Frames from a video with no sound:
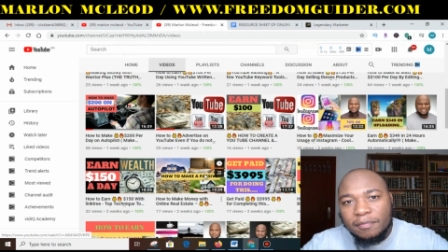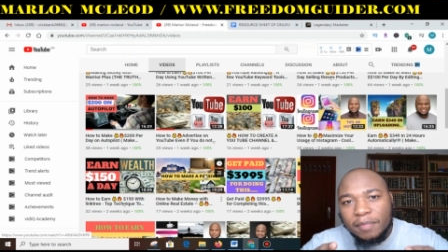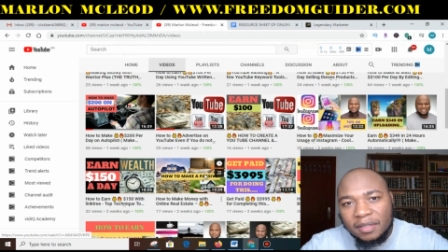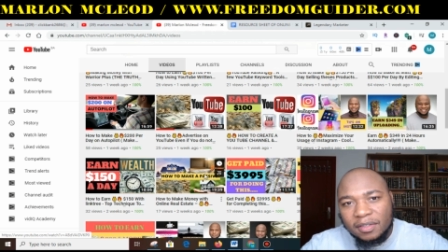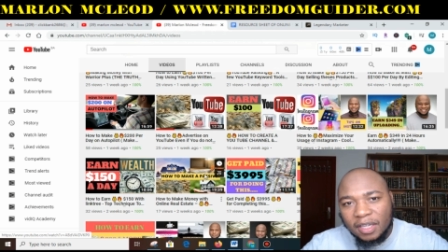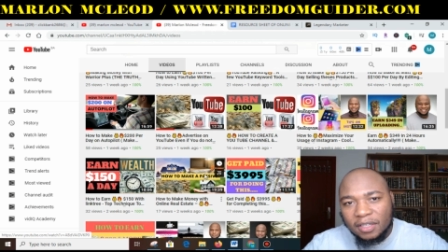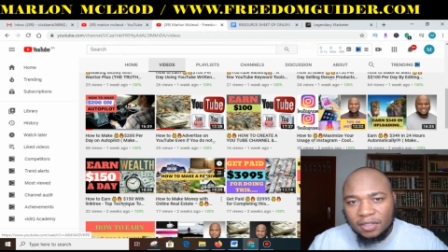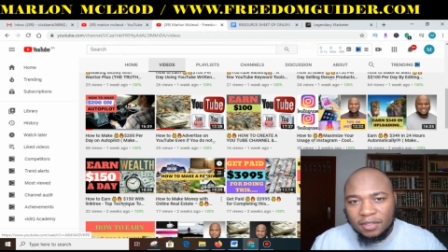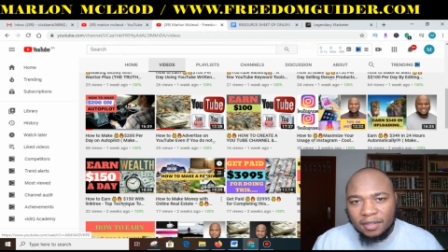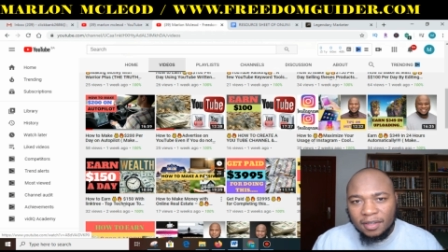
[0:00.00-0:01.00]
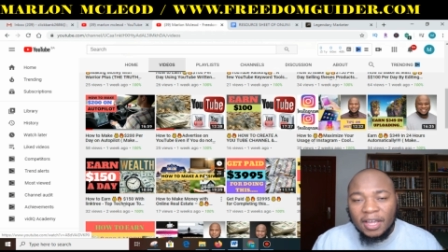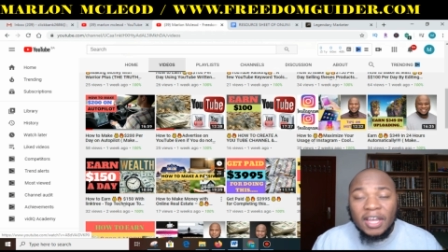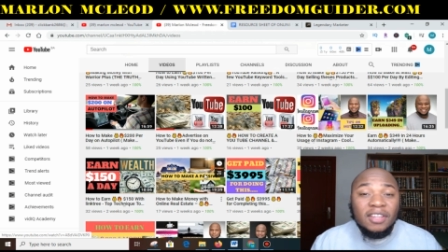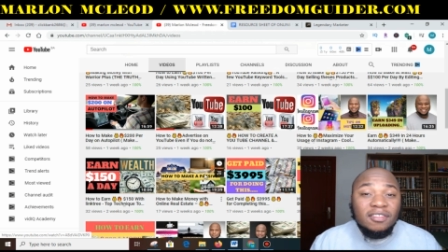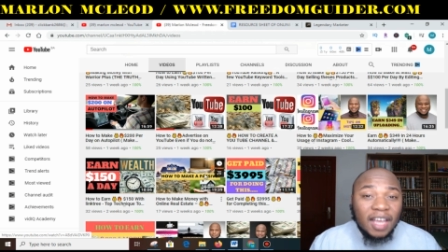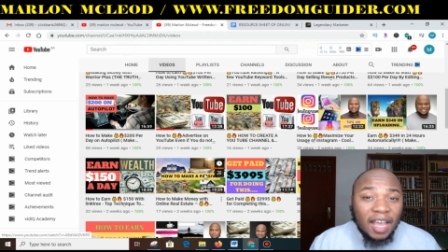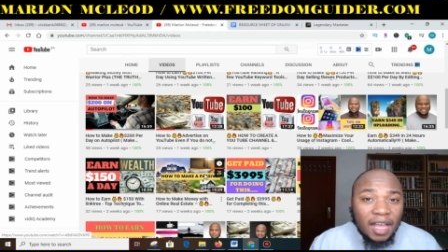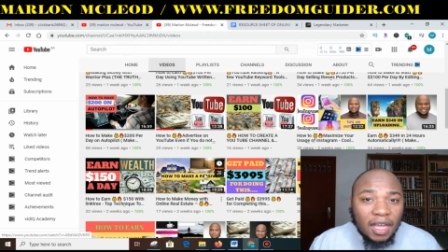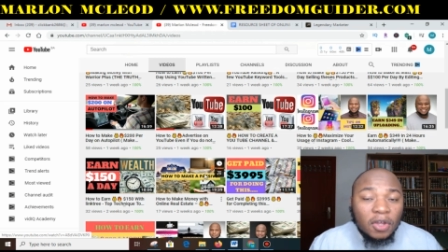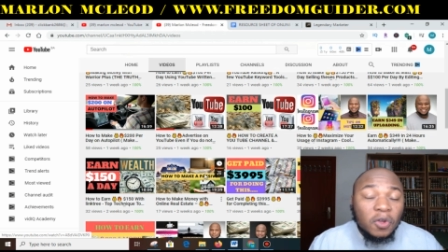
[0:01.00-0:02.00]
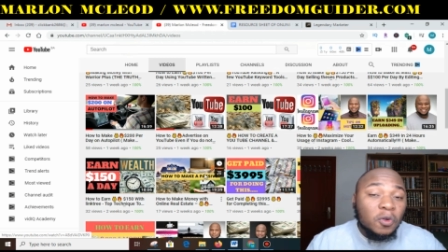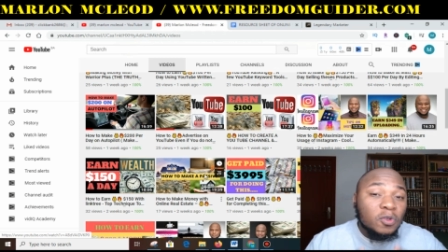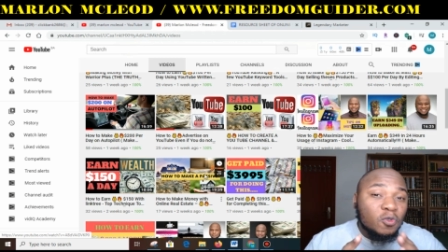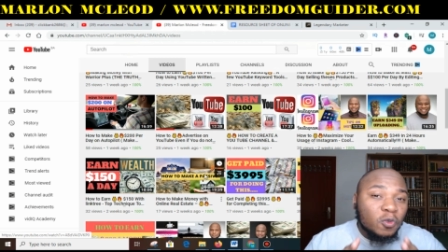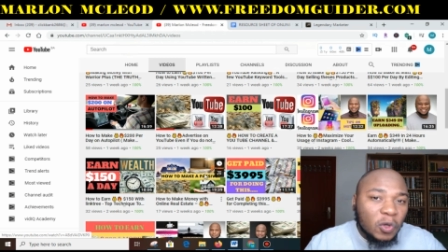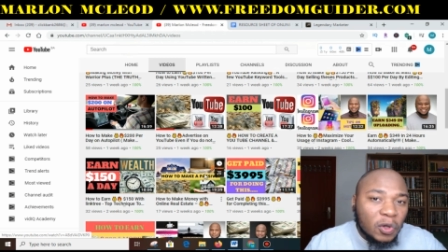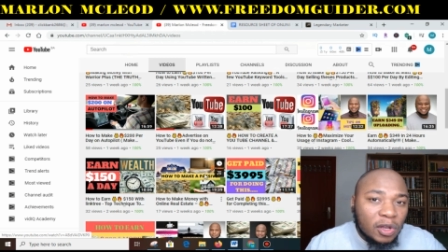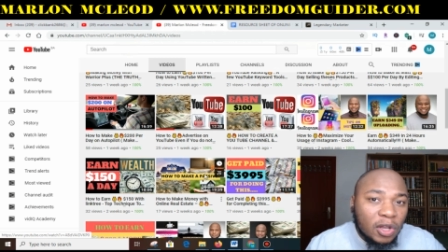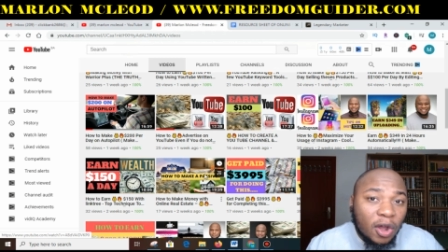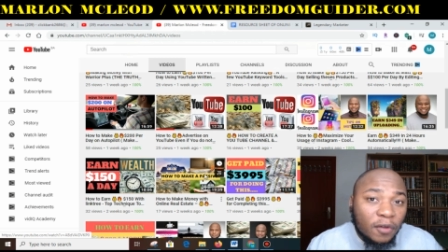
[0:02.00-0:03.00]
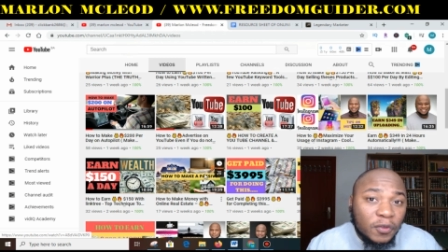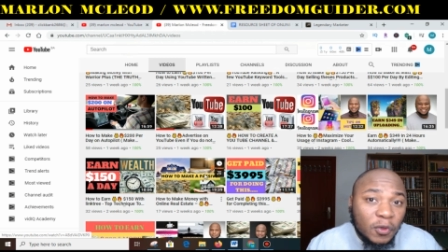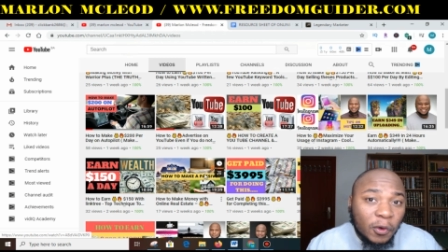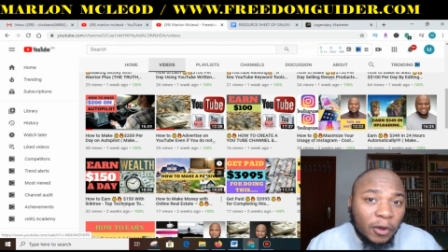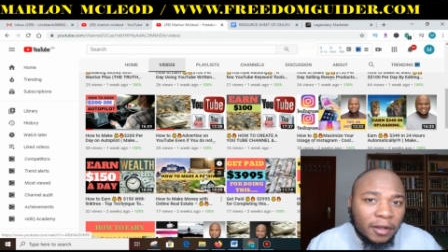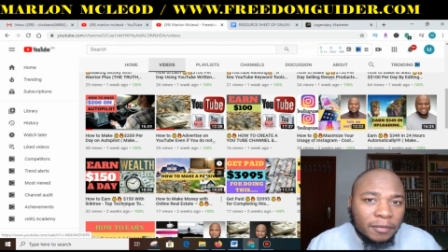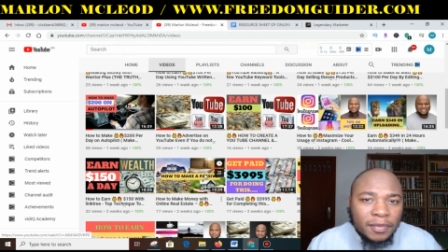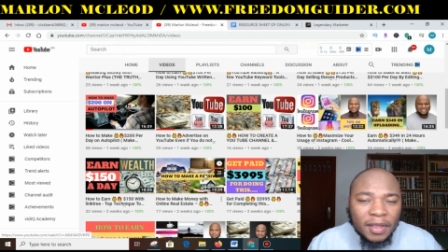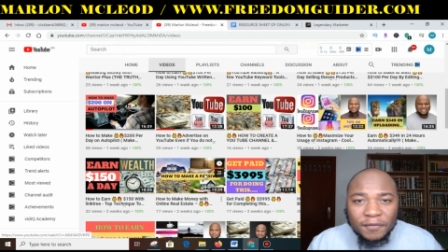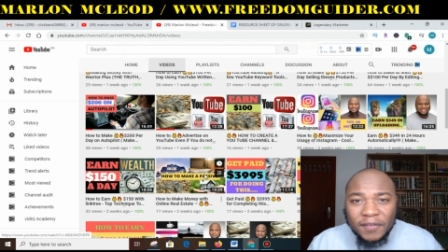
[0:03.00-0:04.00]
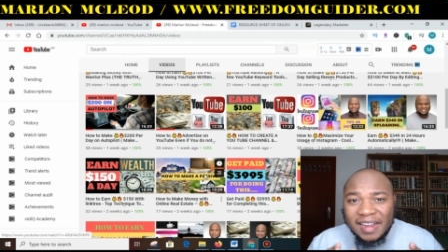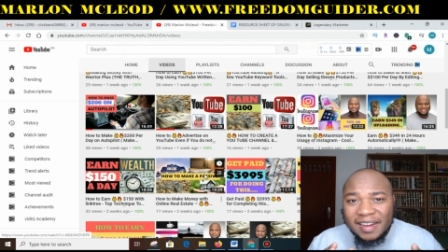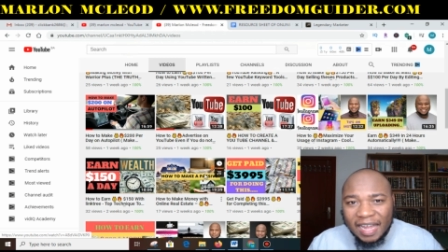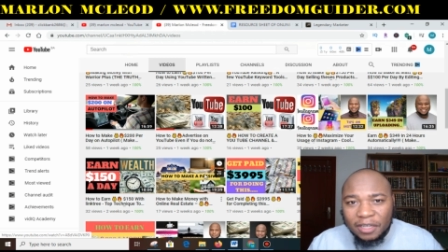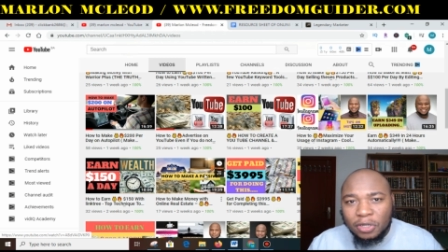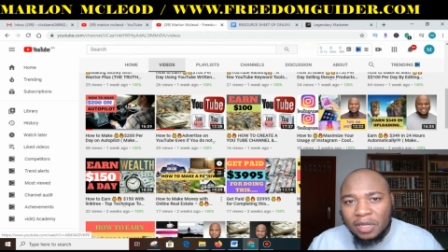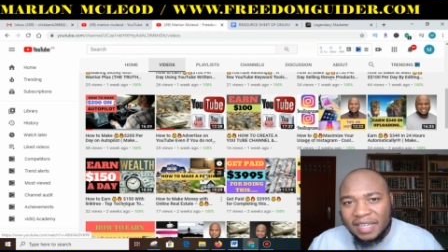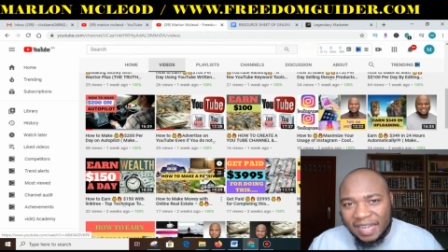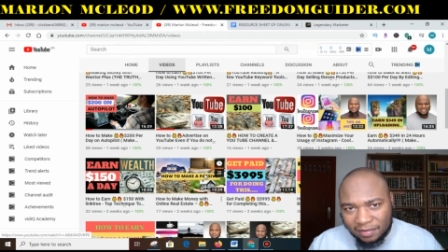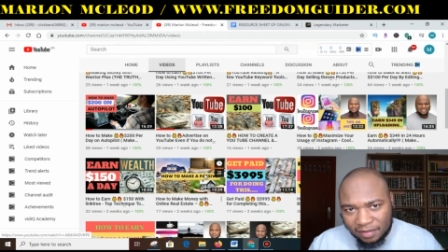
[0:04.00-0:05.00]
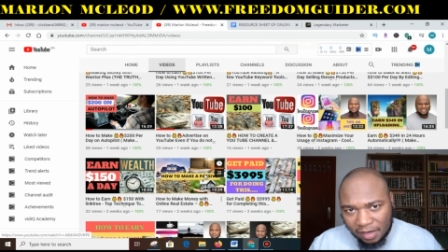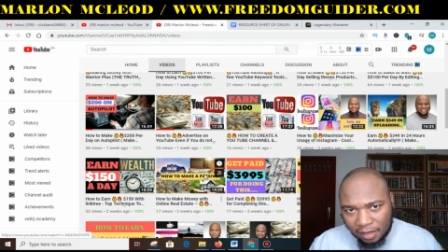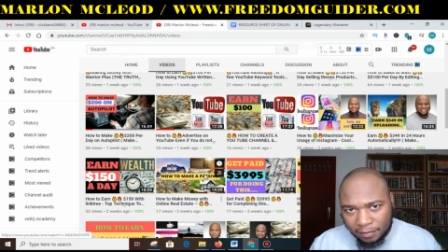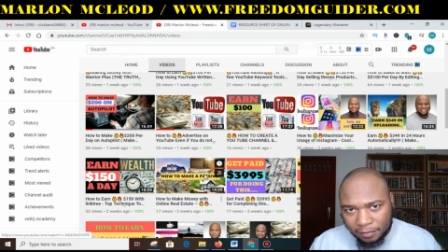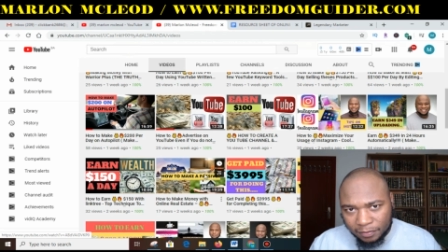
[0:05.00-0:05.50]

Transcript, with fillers: business. Take control of your financial destiny.